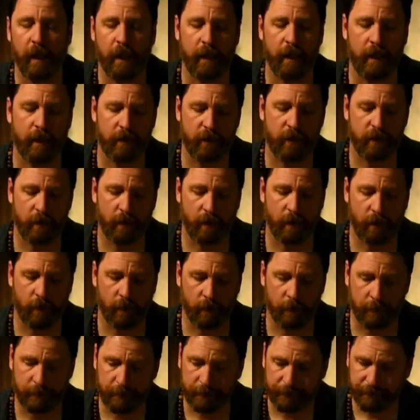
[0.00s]
And
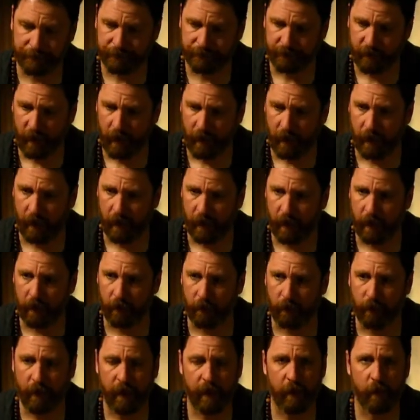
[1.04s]
so
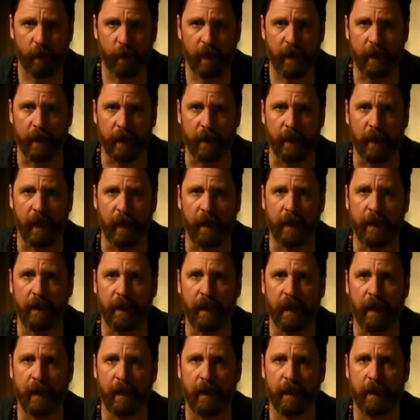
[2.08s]
right away,
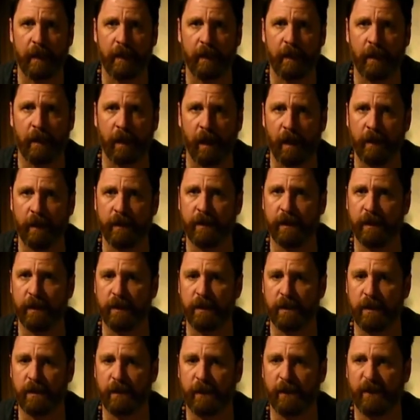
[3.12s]
I got
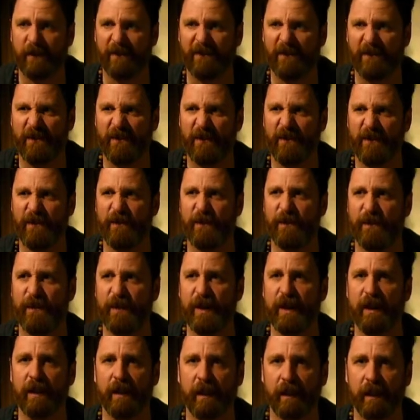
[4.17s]
this
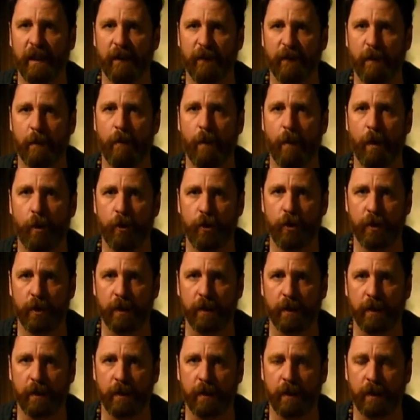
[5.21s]
feeling of
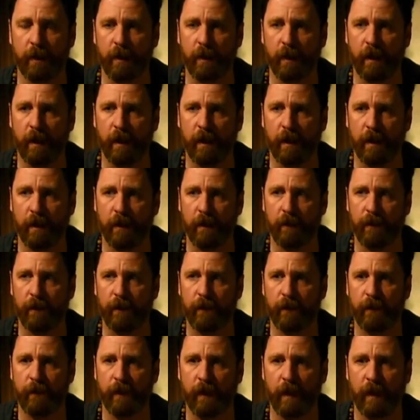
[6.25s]
emotion
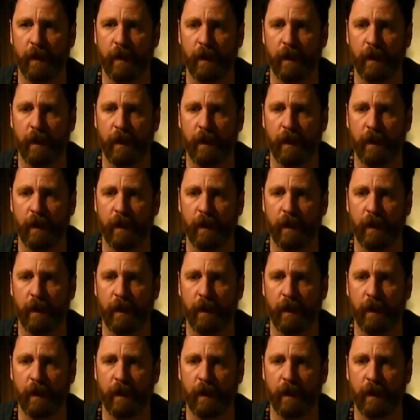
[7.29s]
of